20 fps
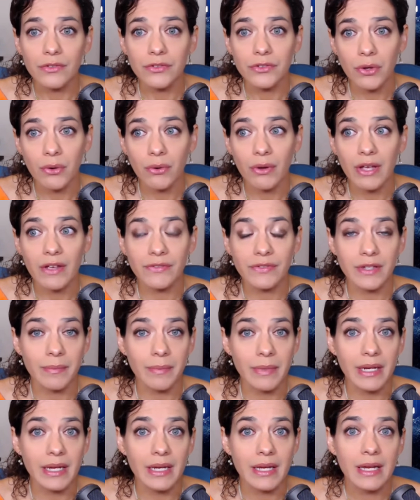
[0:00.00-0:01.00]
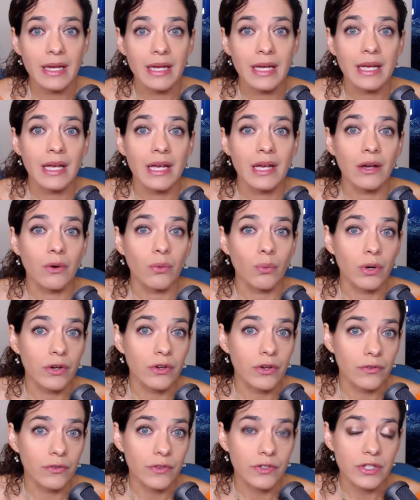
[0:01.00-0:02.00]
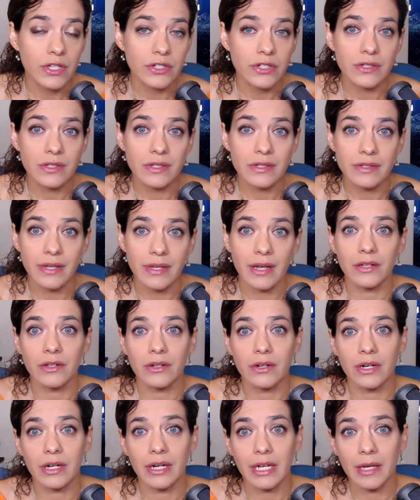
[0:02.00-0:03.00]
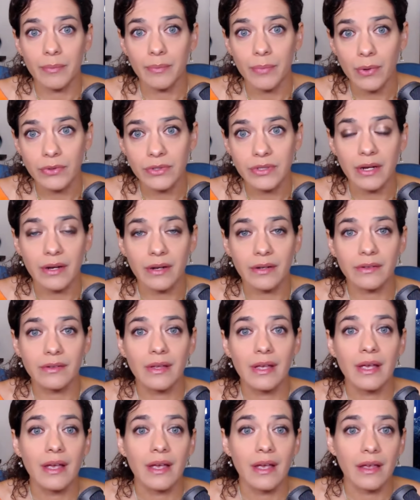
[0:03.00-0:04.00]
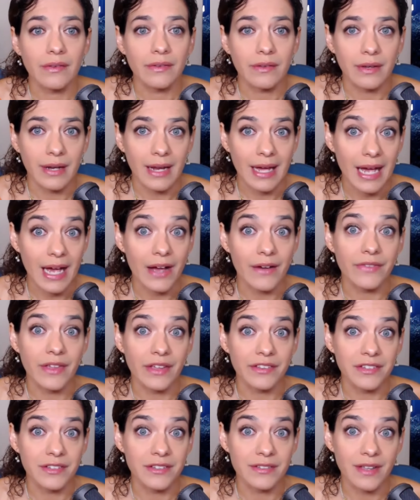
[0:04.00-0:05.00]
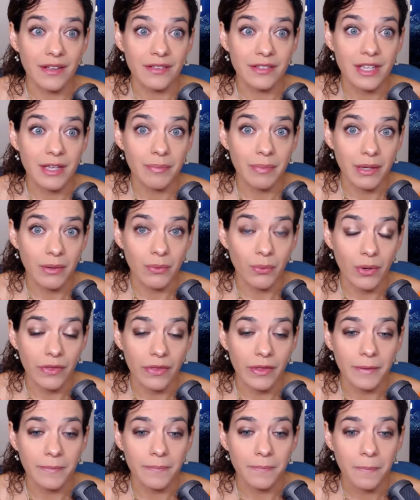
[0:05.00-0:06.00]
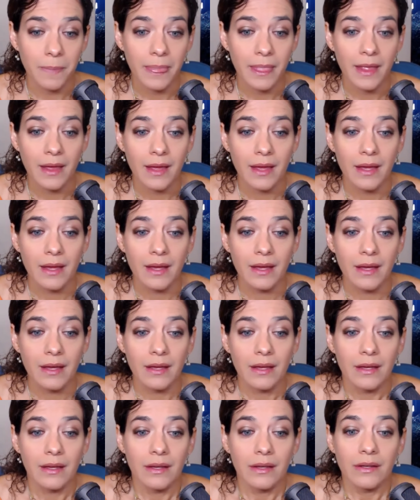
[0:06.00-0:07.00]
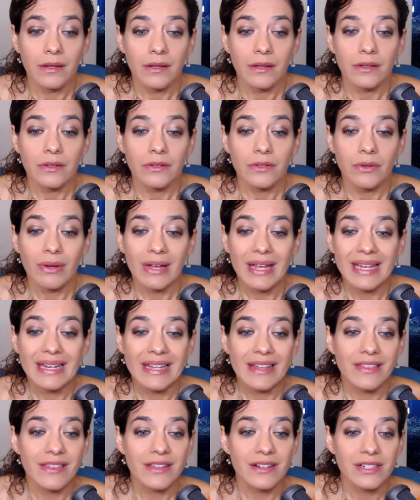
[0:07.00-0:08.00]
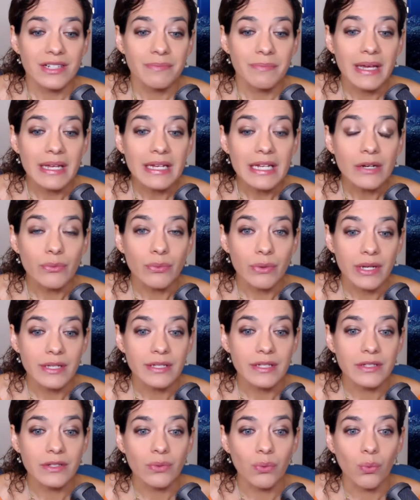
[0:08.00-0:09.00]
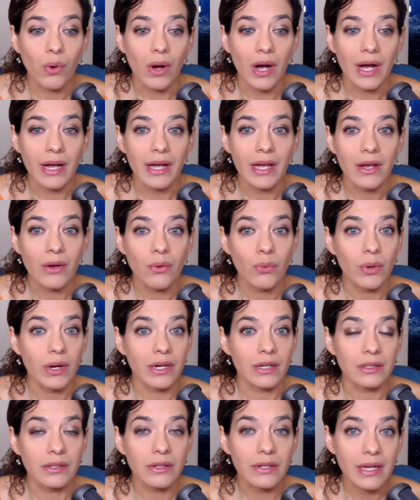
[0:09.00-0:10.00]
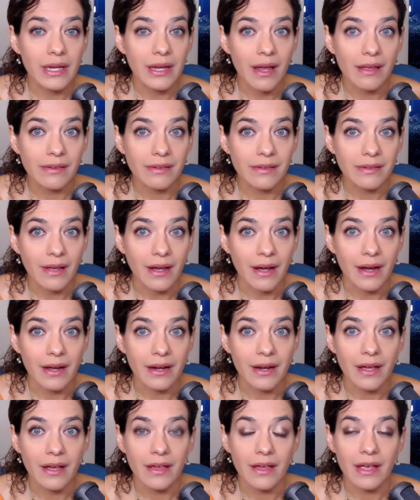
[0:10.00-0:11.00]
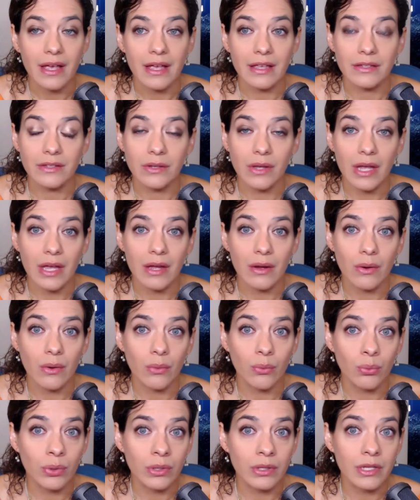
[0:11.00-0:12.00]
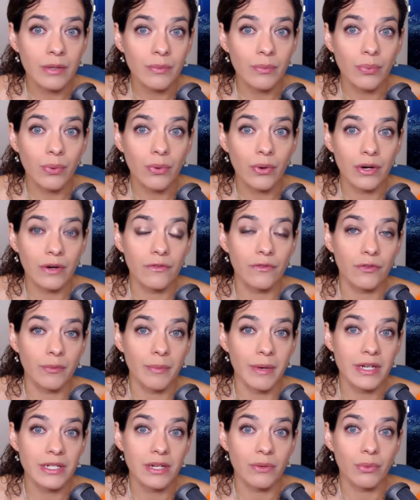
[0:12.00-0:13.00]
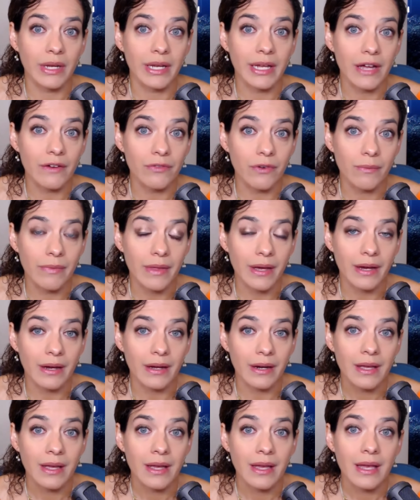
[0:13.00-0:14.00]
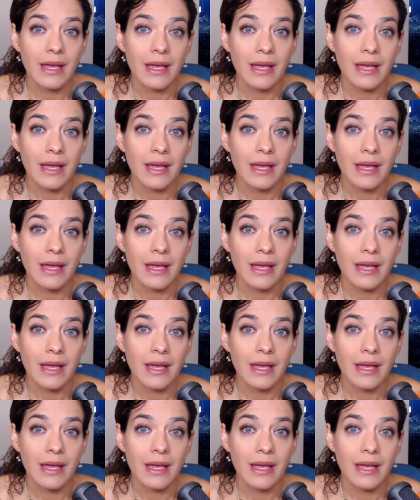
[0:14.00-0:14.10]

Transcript: So if somebody or one of your physicians is saying you're going to get Botox, it's going to have that cystoscopy with it. So again, there's many reasons why we are looking inside. It's really important information we get from that.